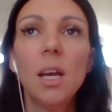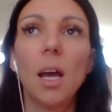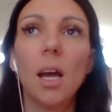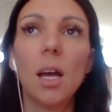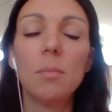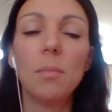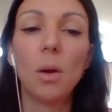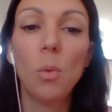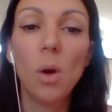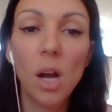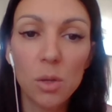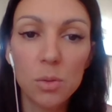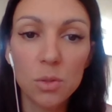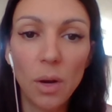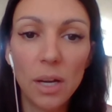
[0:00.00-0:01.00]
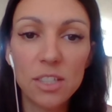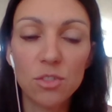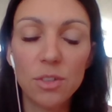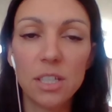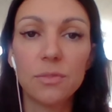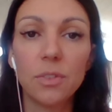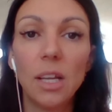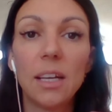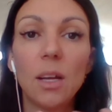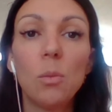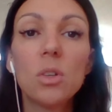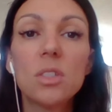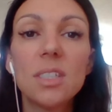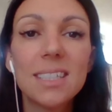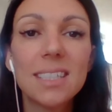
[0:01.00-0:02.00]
Uh, my work was quite stressful and I wasn't